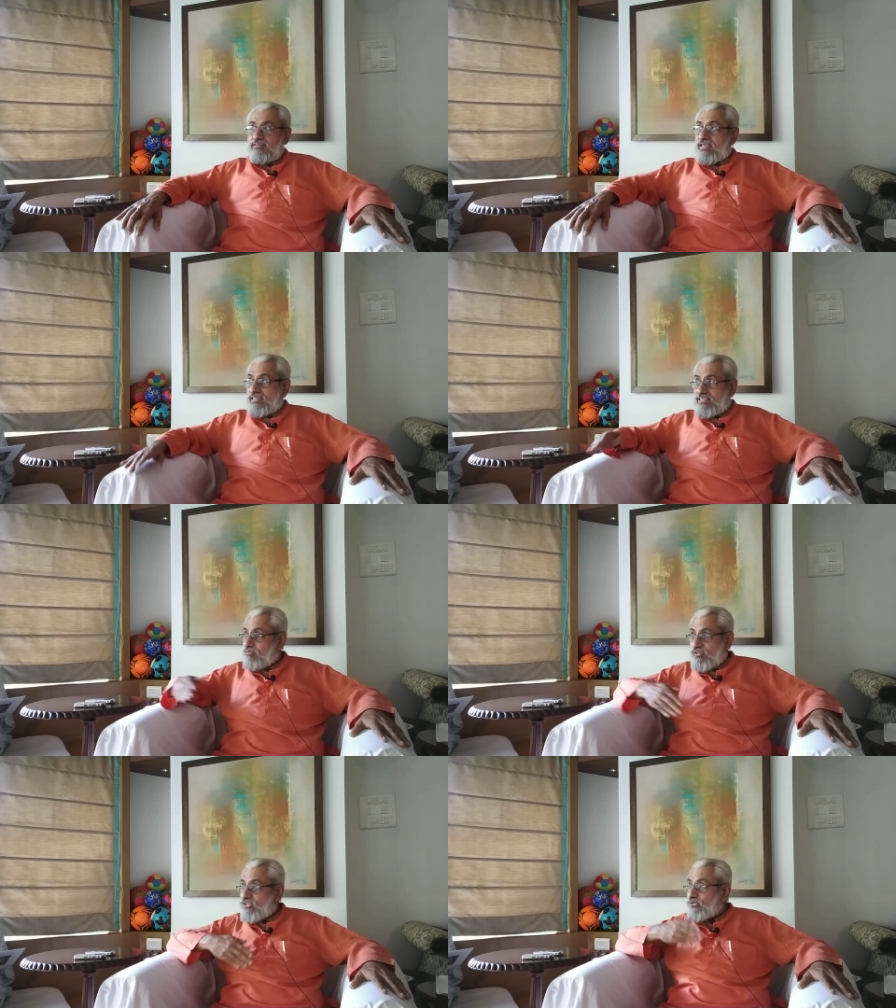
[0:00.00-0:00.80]
that doesn't
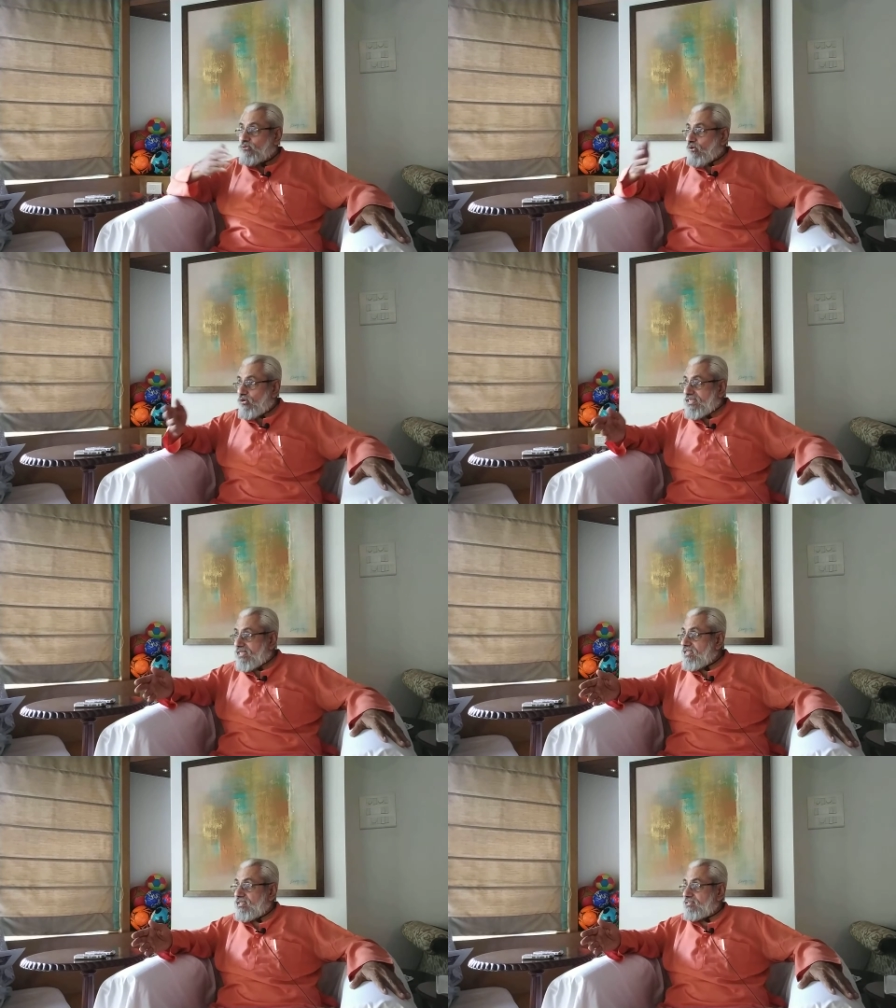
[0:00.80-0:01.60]
mean you can't take
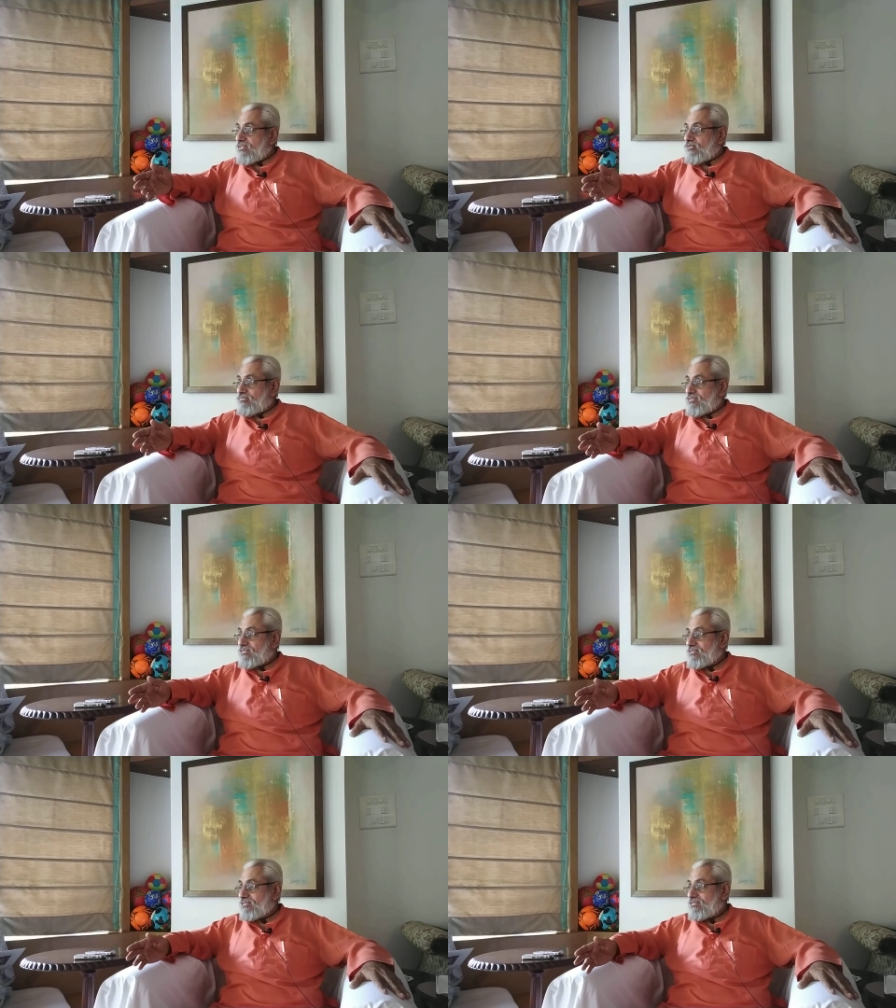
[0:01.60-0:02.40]
any other coffee
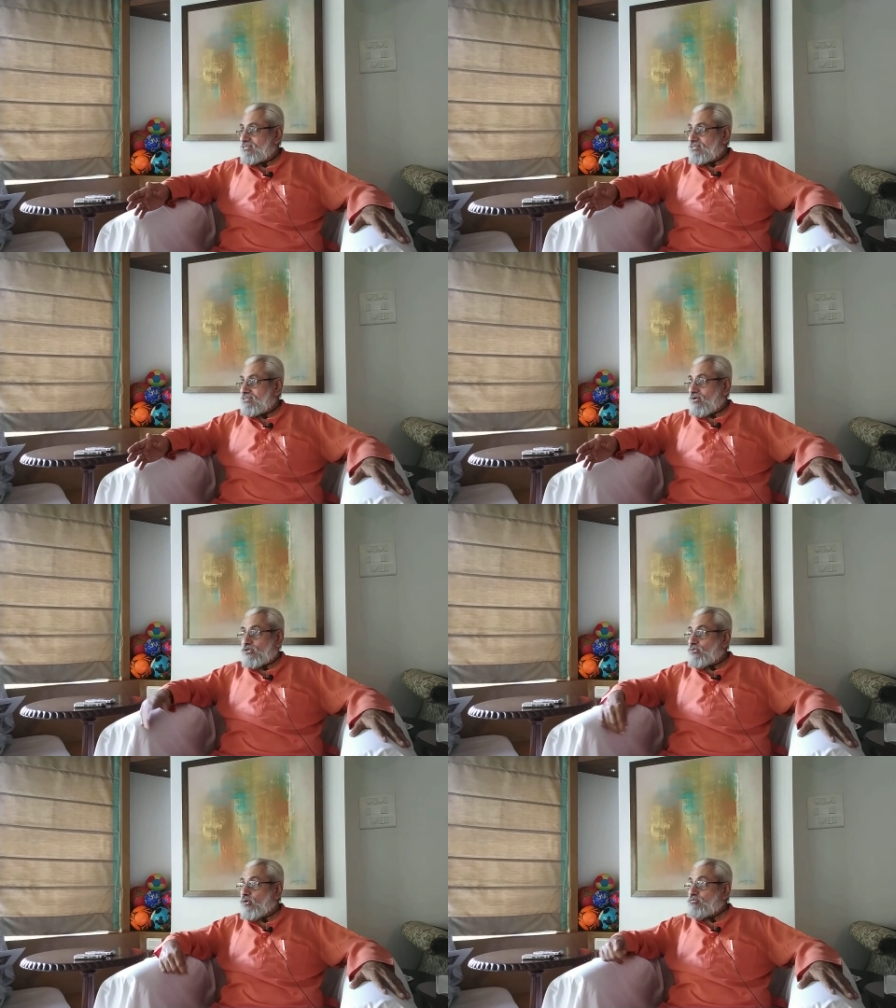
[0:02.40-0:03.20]
or
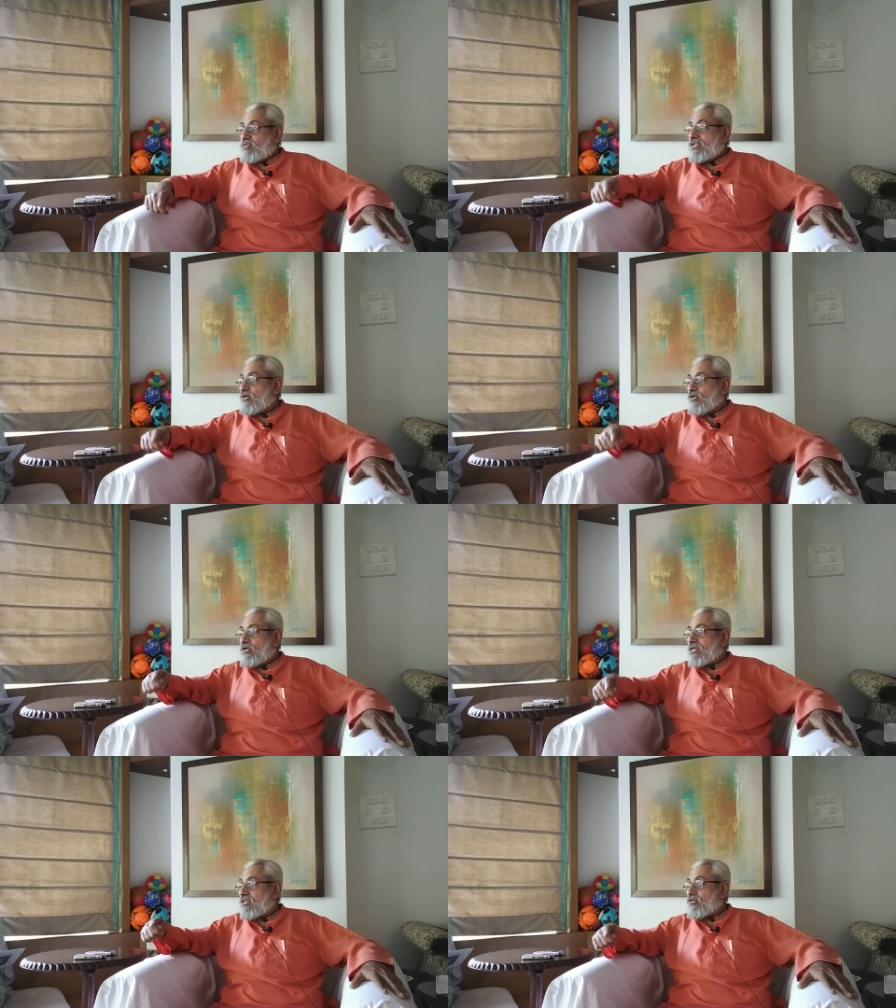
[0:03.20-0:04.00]
you won't feel you're not
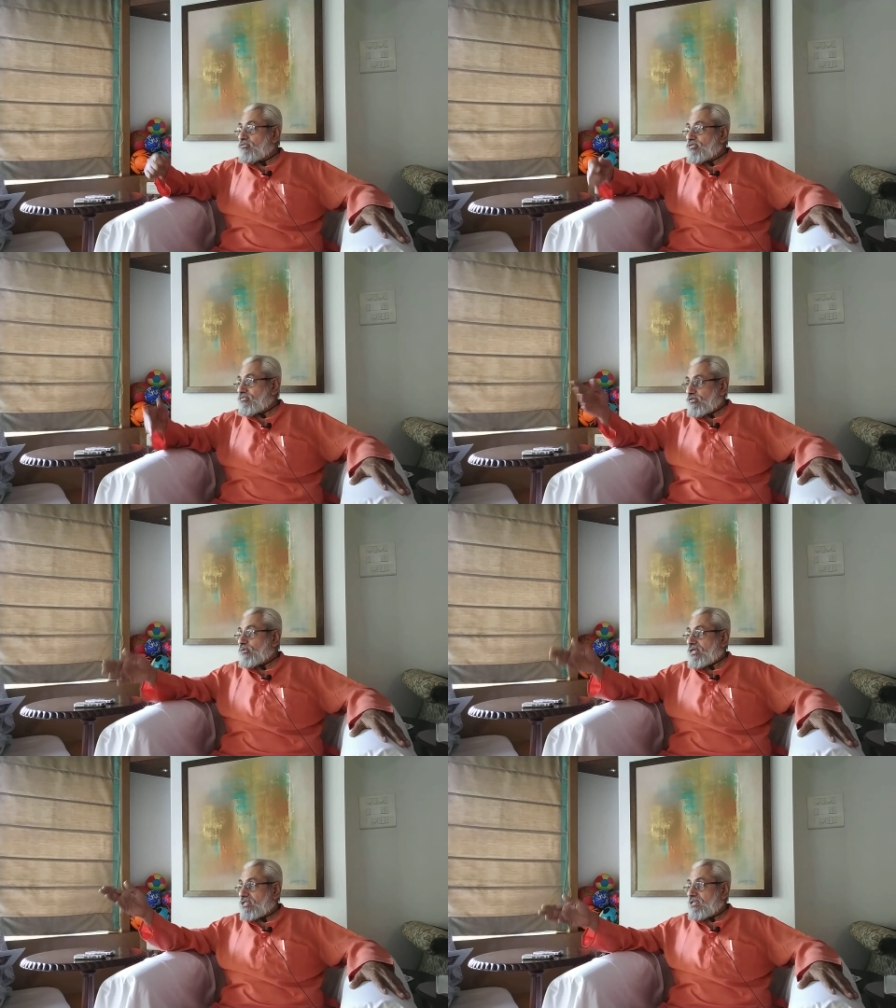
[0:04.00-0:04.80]
drunk coffee if you
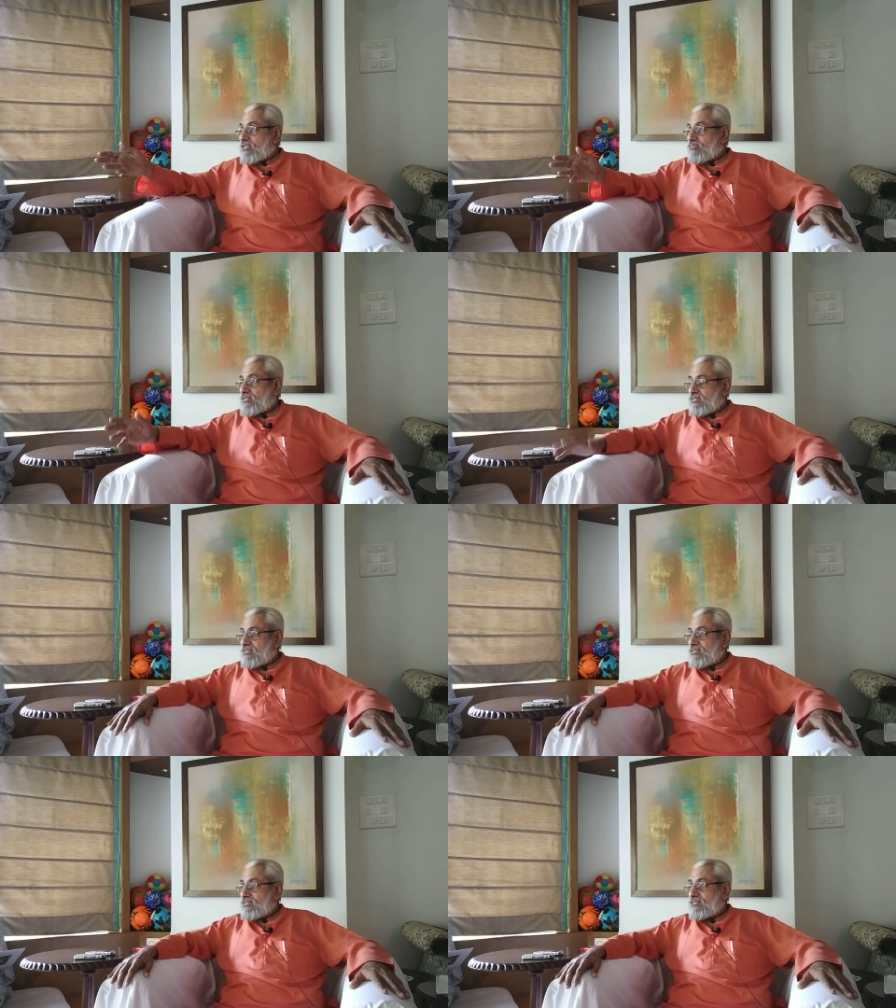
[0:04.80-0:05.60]
don't take it otherwise
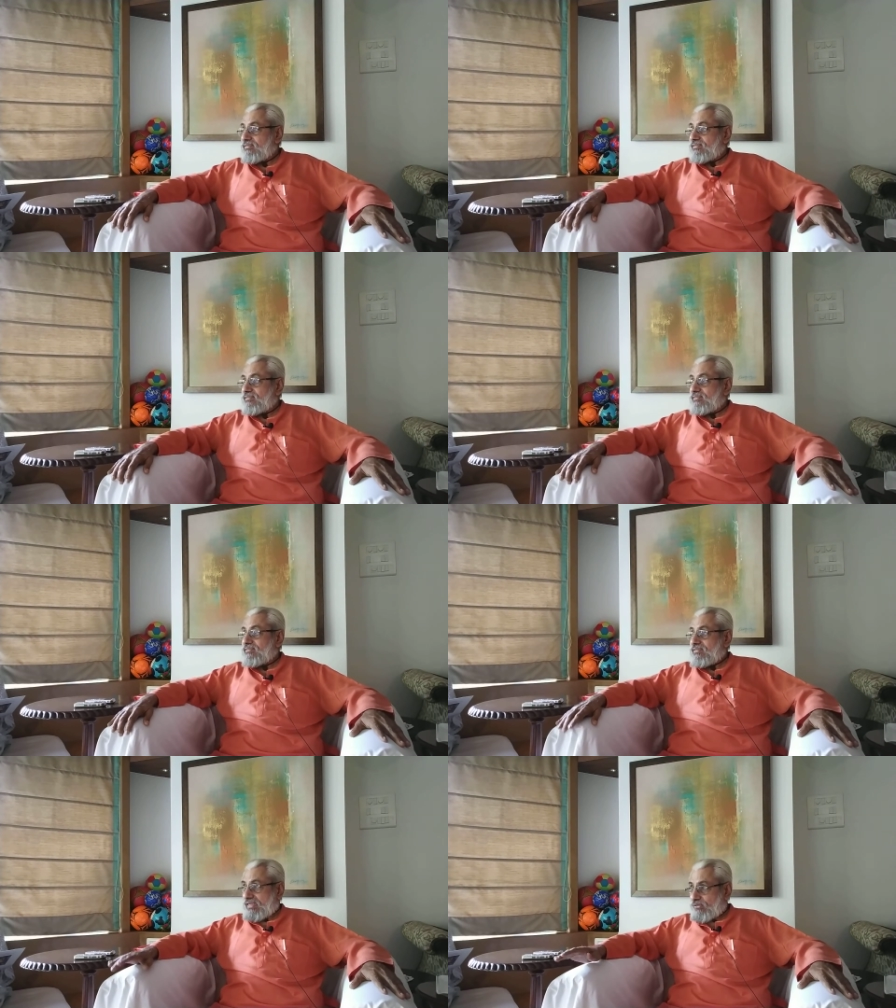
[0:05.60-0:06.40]

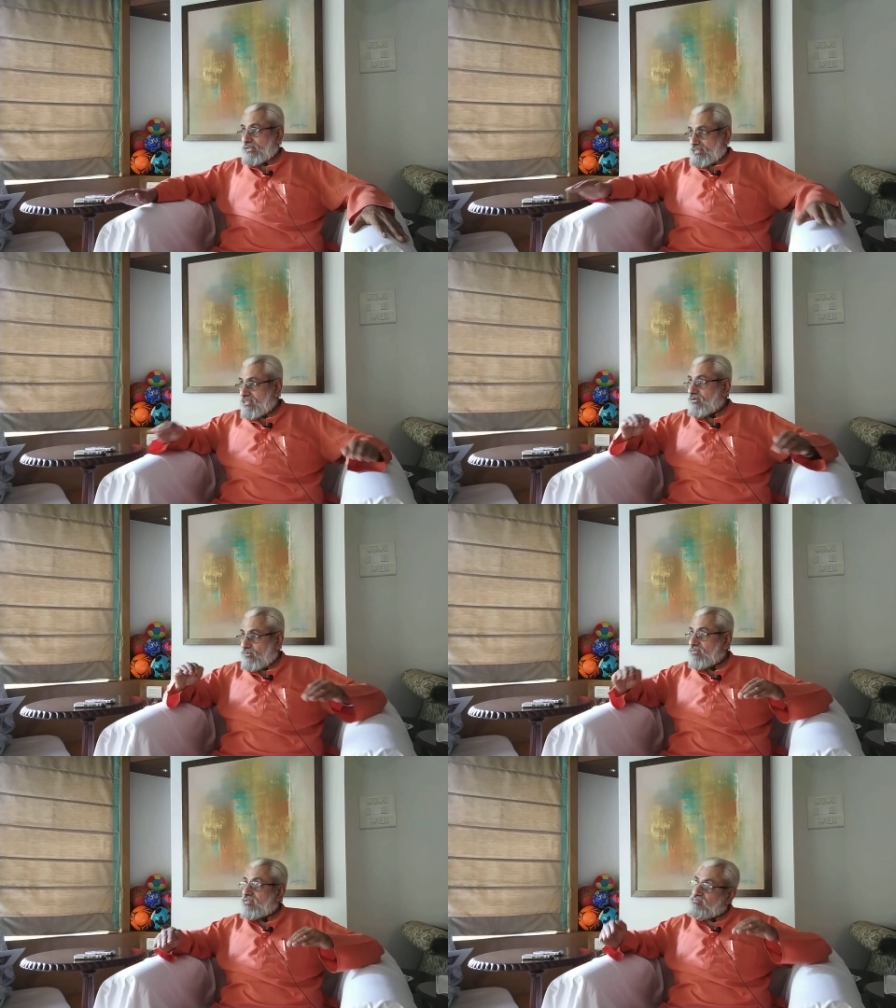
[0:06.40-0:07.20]
Are you, you know
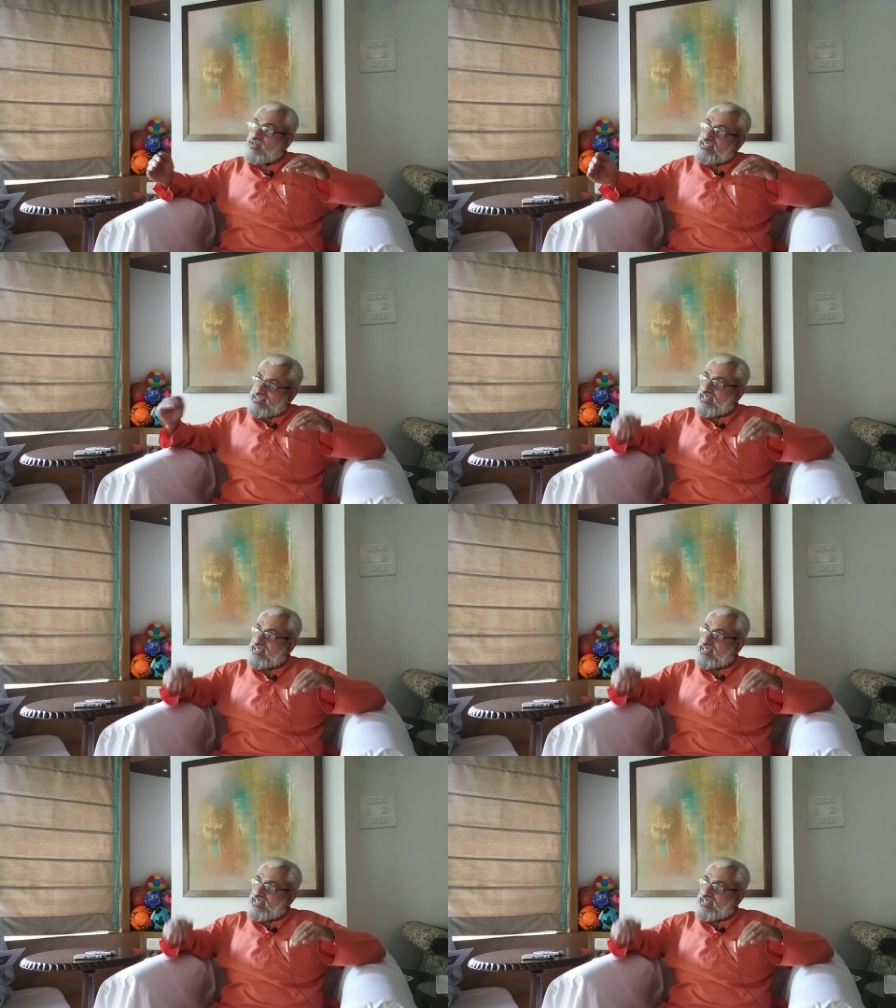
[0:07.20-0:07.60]
one is a